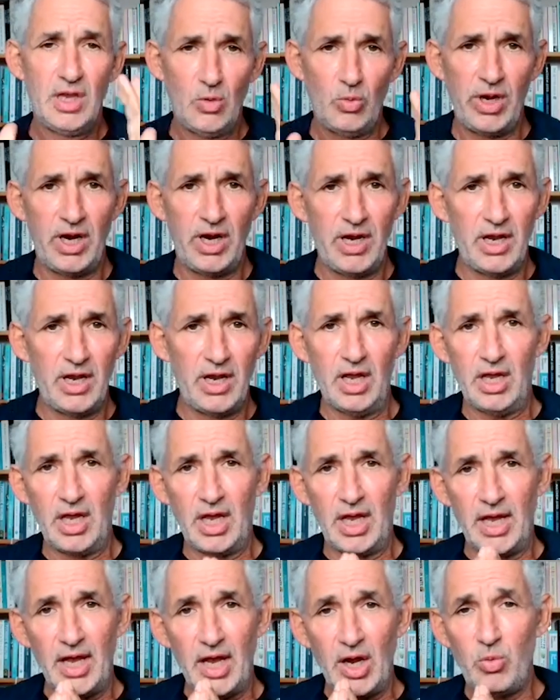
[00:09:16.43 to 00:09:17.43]
We're
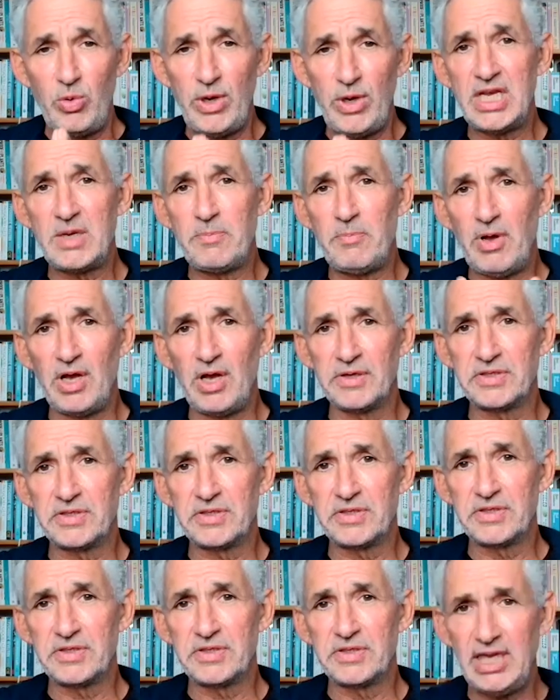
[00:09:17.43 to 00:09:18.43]
uh, a week past
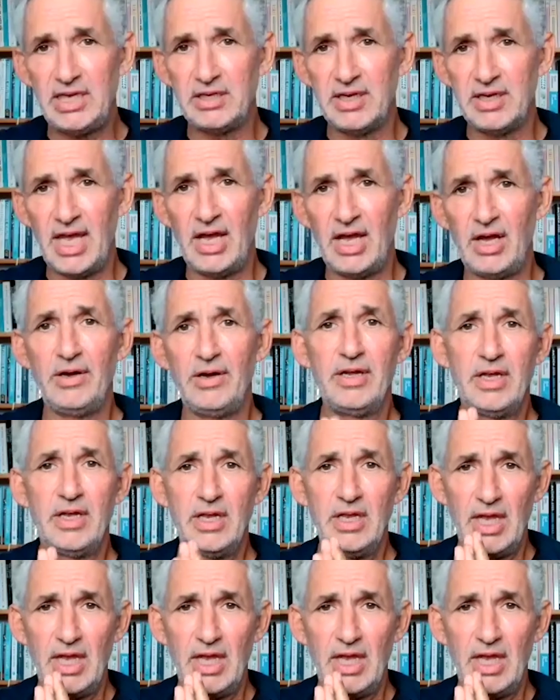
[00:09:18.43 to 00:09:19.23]
the peak now